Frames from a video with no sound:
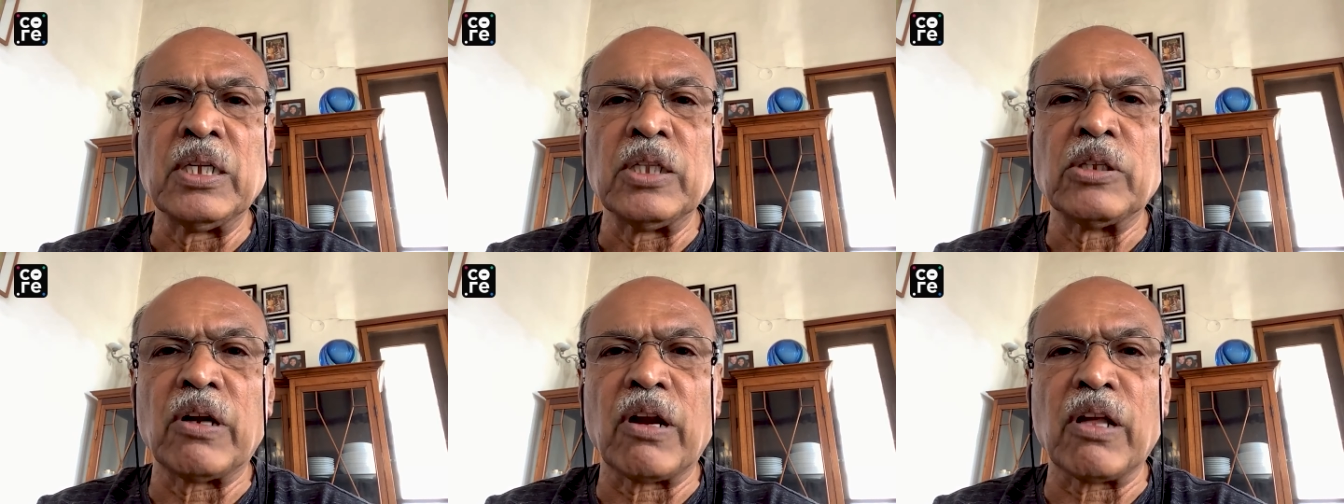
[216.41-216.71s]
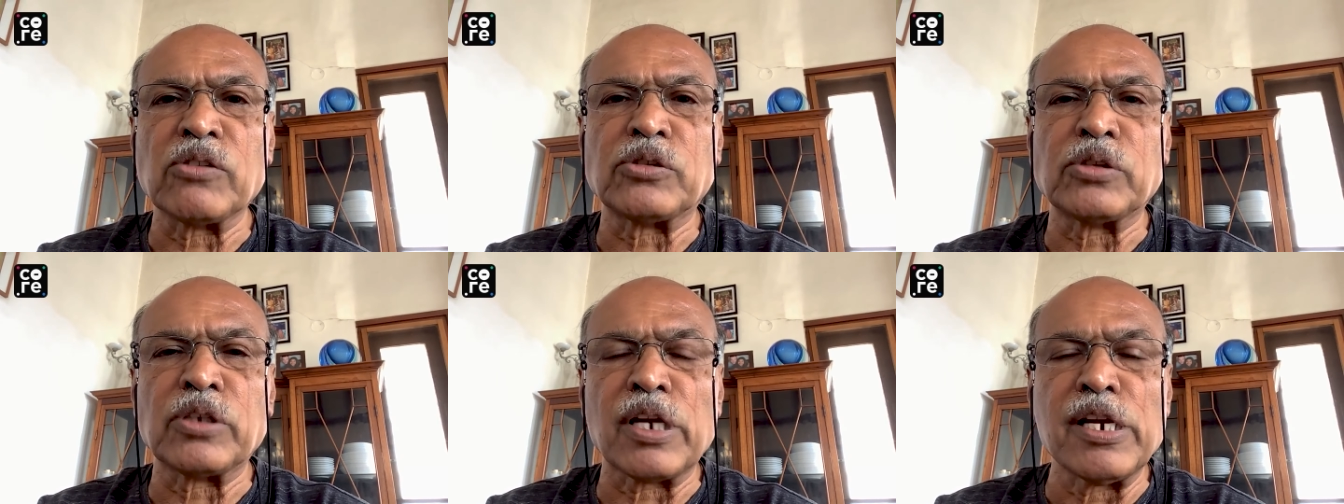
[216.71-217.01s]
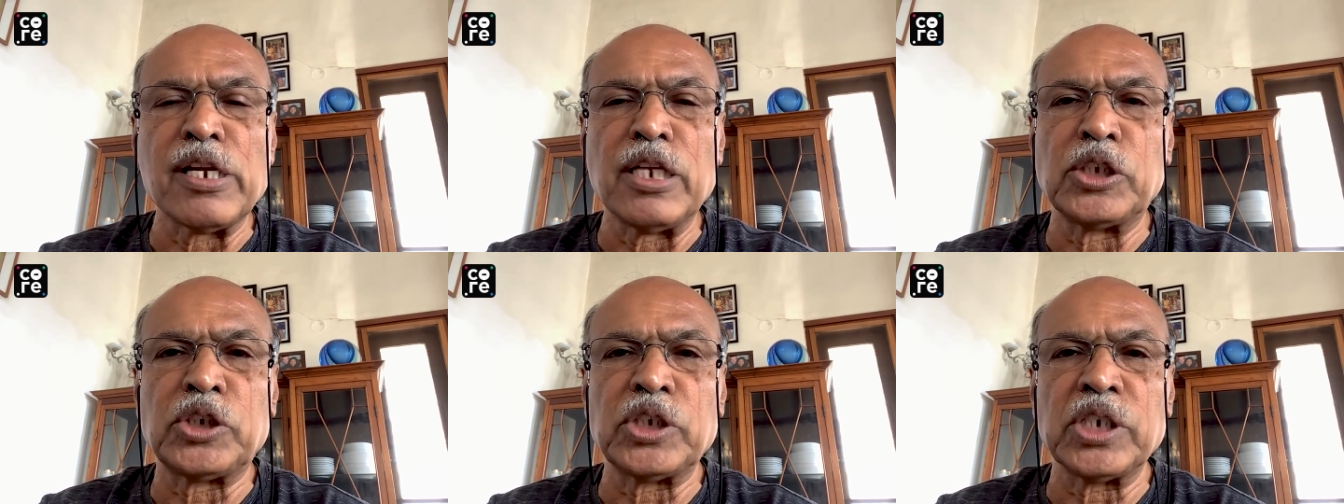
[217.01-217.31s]
there was
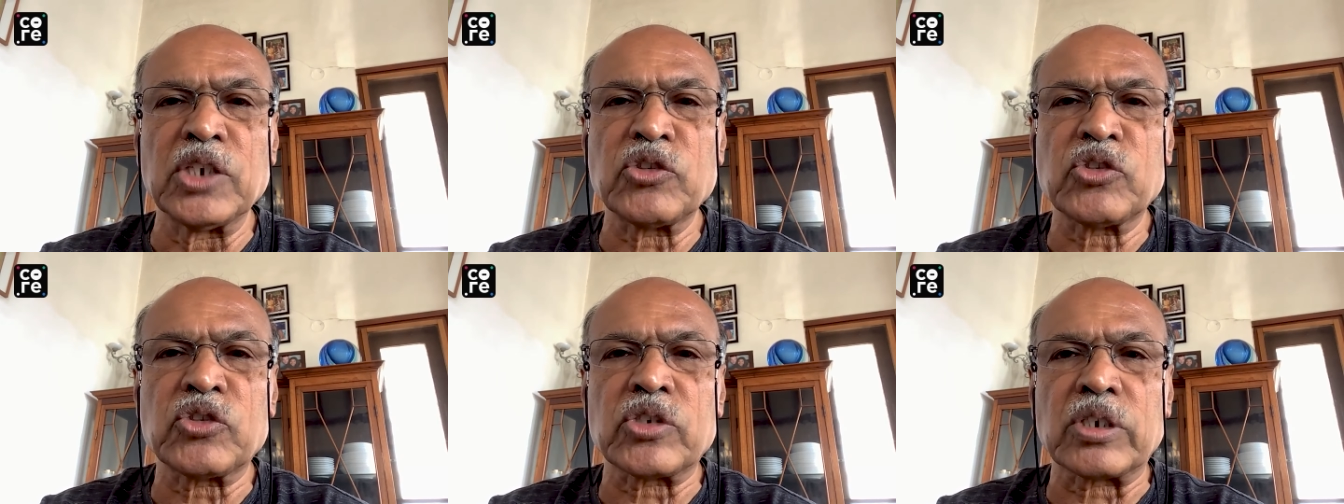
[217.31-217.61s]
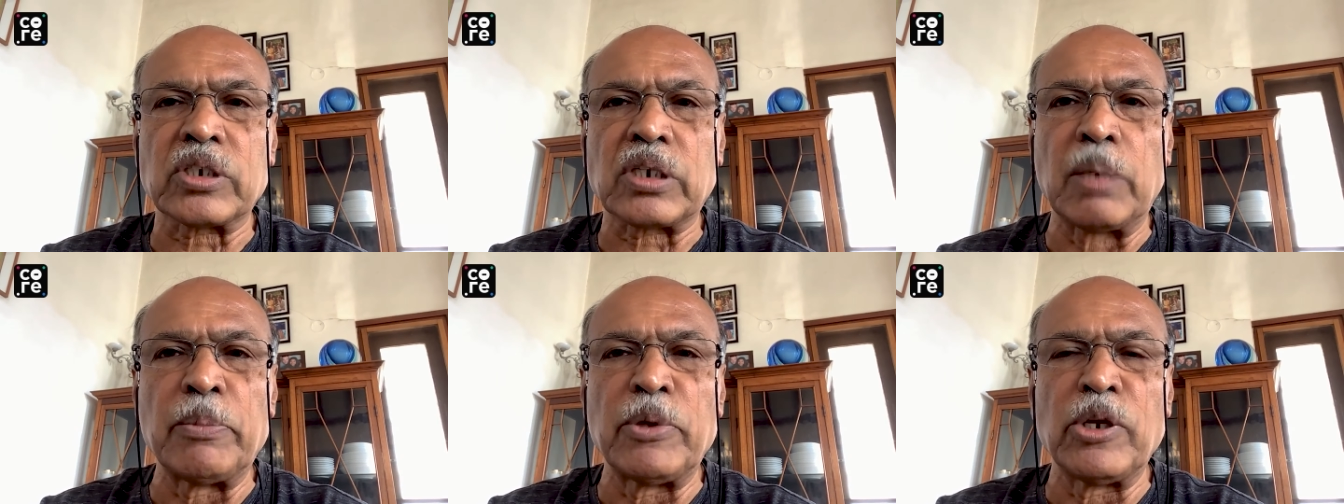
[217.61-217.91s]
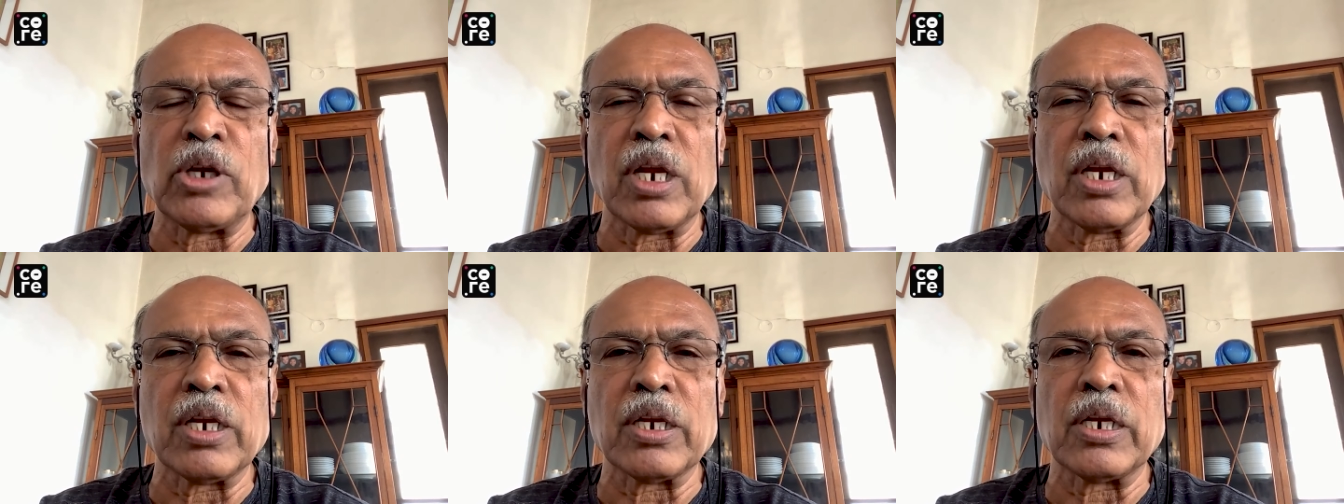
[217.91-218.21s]
religious
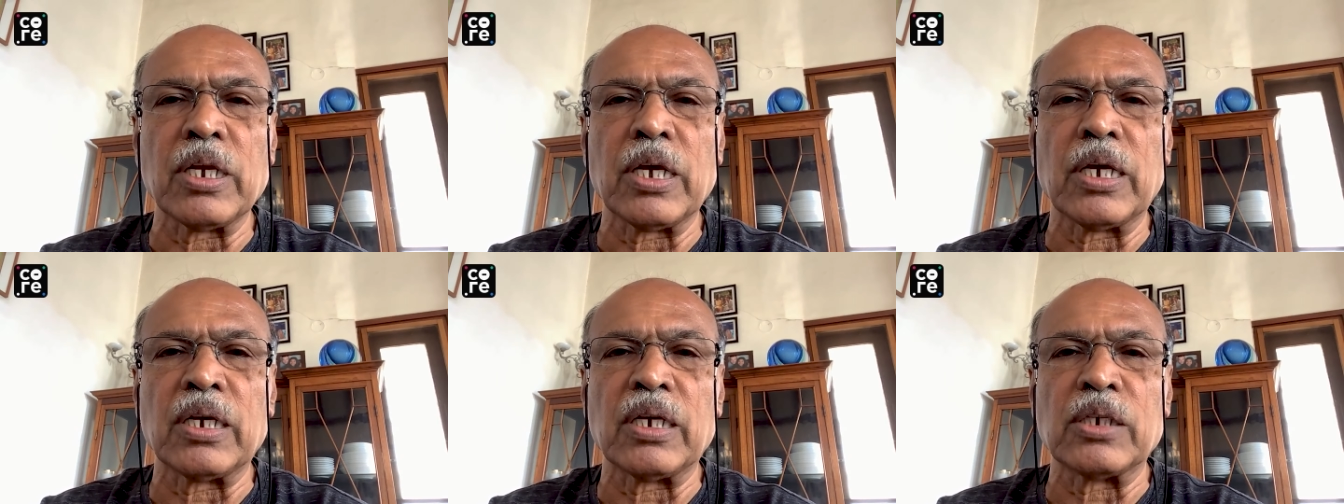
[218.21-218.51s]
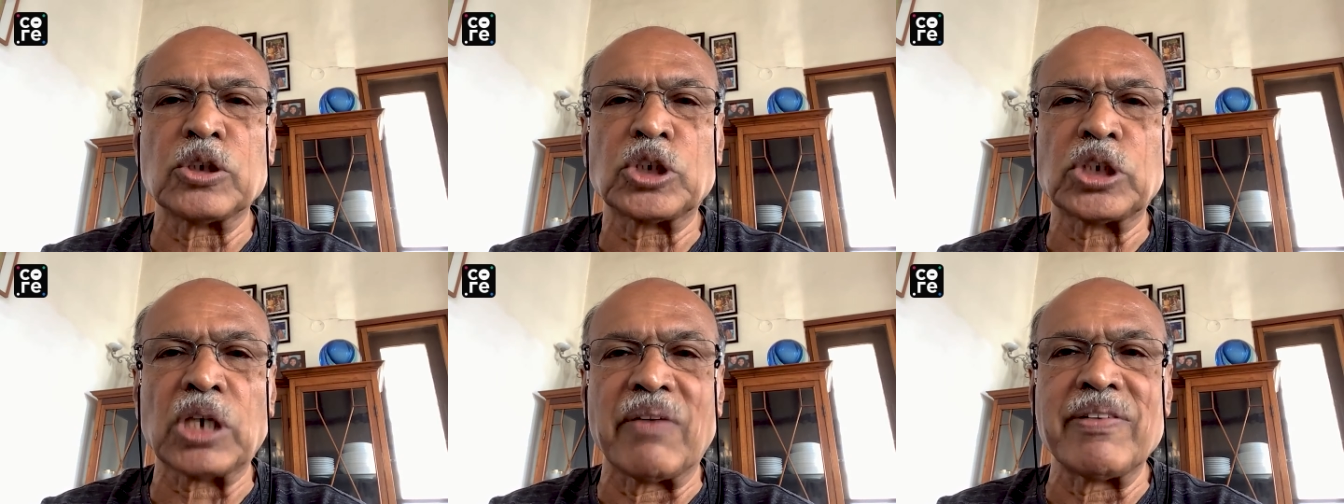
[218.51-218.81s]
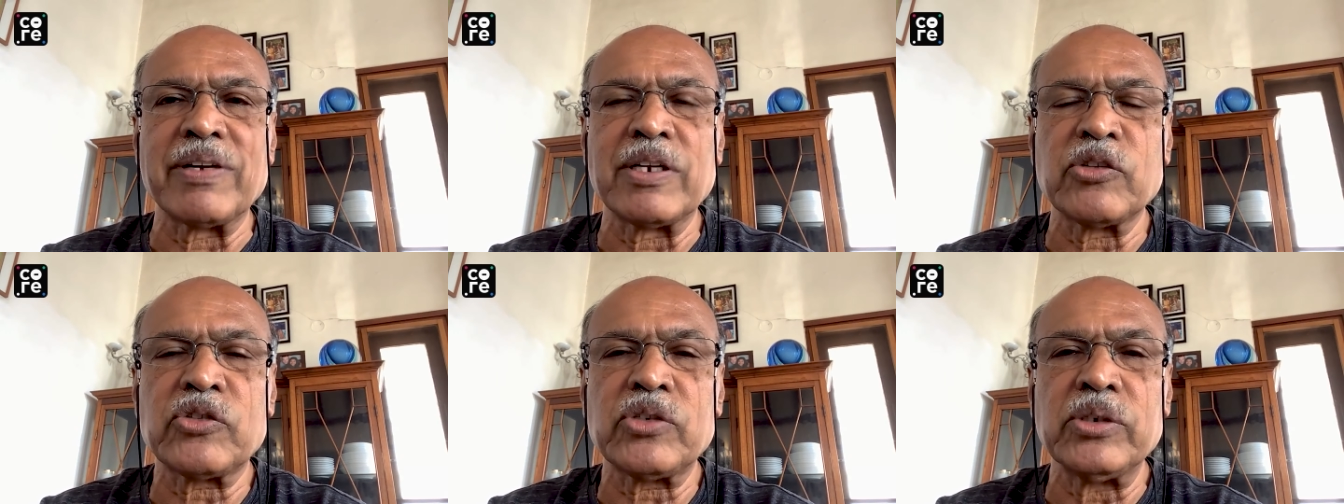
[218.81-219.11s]
communal uh,
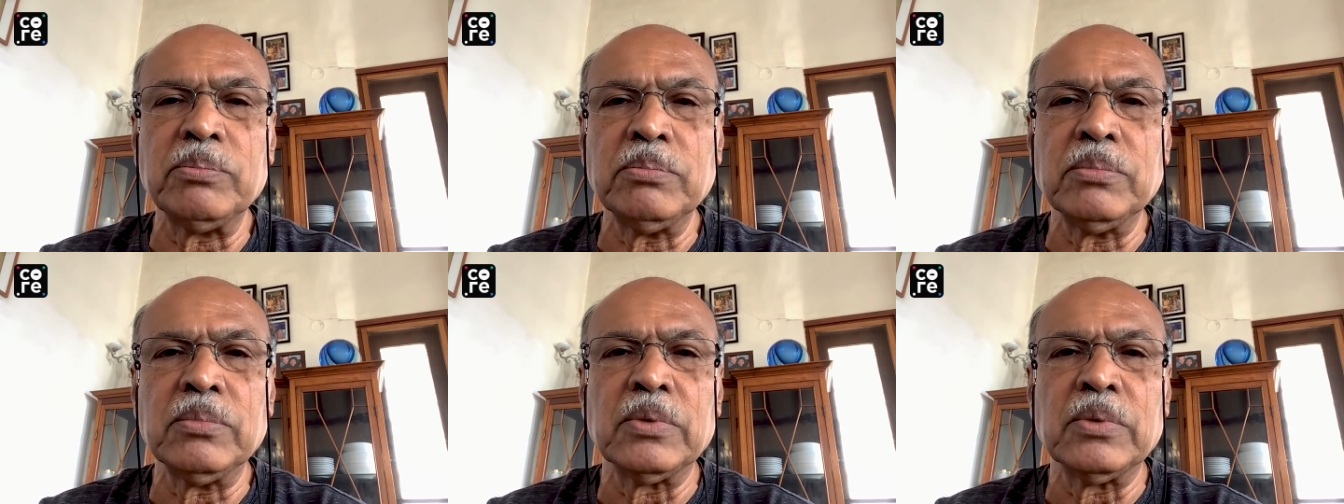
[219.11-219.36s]
chauvinism.